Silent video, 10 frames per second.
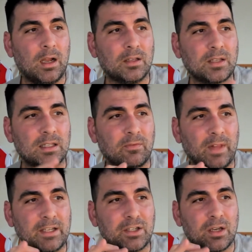So that's
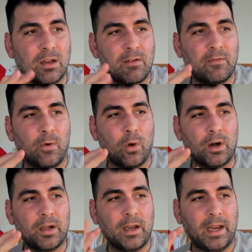Fletch,
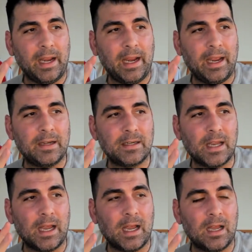Ford, and
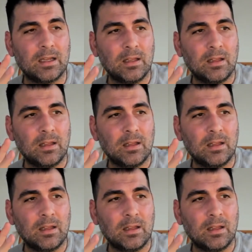O'Connor.